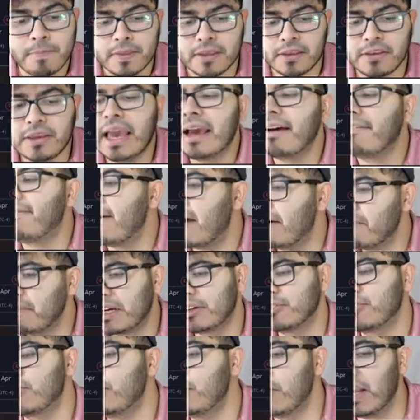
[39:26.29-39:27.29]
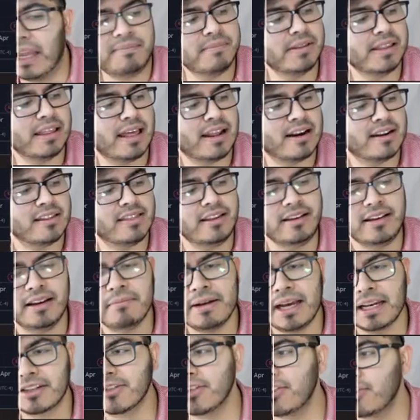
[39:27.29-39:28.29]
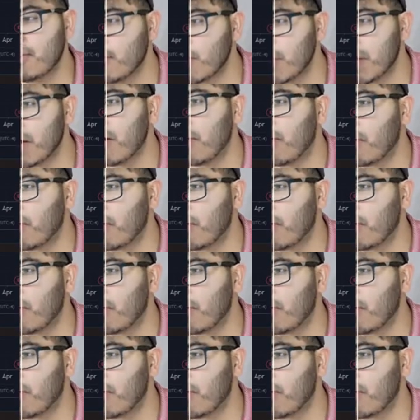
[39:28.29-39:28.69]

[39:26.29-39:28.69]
Yeah, Fat Metal. So you gave me that idea. I'm actually doing an